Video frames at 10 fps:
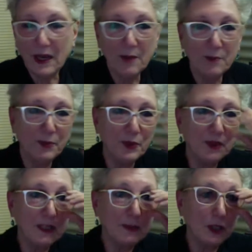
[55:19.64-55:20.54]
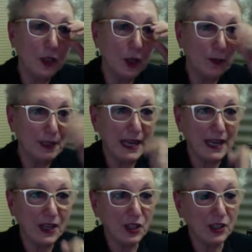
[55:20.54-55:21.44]
put some
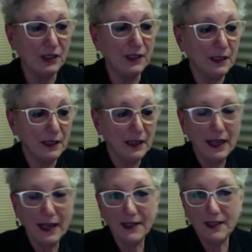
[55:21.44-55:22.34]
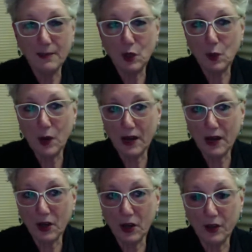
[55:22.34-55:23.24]
interpretation and some QR
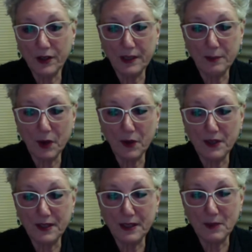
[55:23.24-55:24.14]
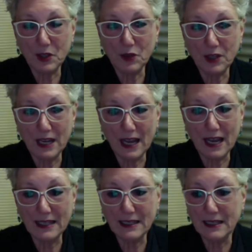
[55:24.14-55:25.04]
codes at both the cemetery
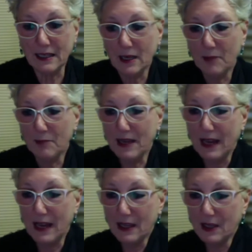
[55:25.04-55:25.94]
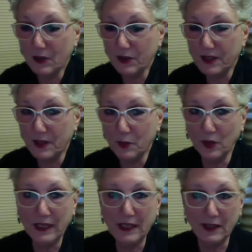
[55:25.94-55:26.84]
and Mayday Hills that will
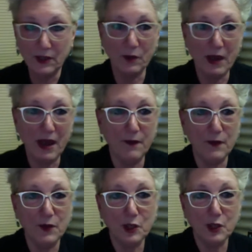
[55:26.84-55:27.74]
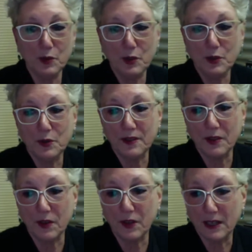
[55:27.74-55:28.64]
link to our virtual tours,
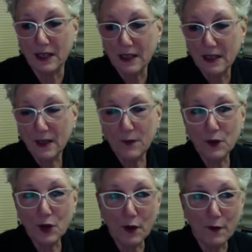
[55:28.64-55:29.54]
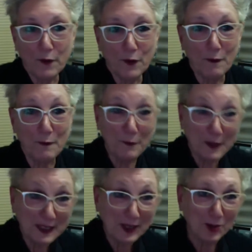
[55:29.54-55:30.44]
so that if you go for a
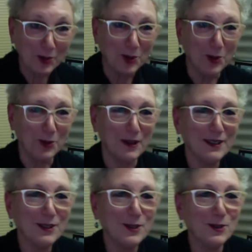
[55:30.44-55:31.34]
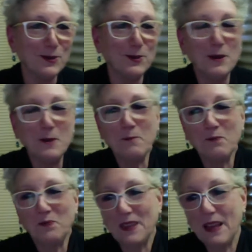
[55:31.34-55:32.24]
physical tour to
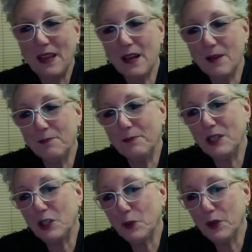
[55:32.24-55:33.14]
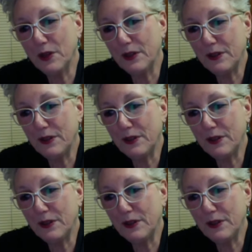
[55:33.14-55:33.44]
Beechworth,